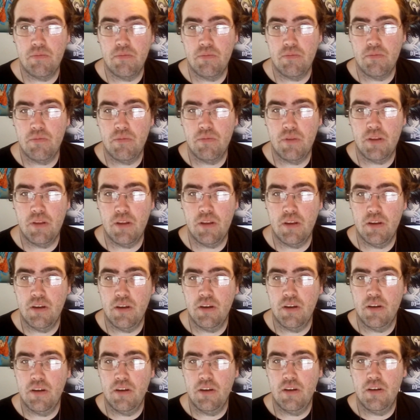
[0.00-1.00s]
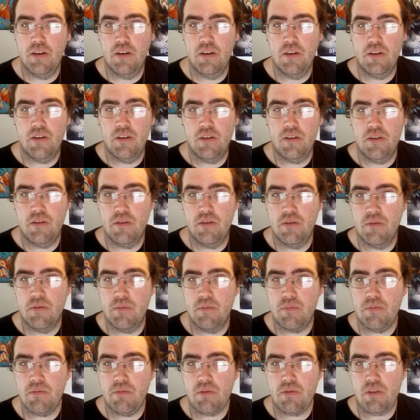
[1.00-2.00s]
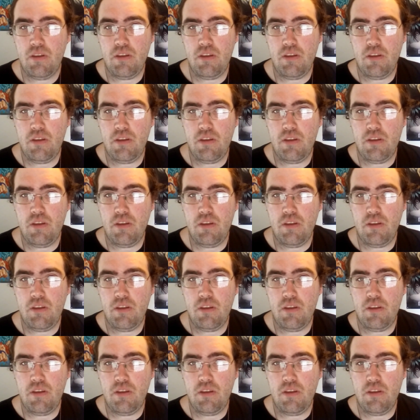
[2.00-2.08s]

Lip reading: [no speech]